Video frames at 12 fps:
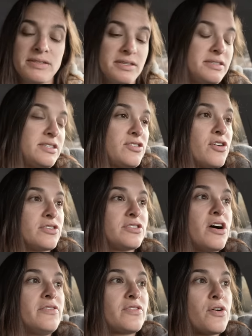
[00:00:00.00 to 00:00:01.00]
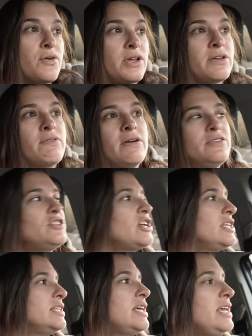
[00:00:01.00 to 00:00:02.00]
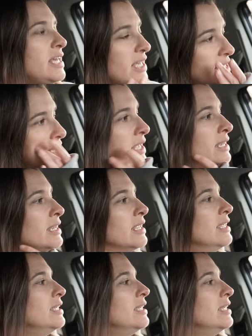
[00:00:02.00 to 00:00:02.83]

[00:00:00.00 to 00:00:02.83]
it starts off going around Jenny Lake and then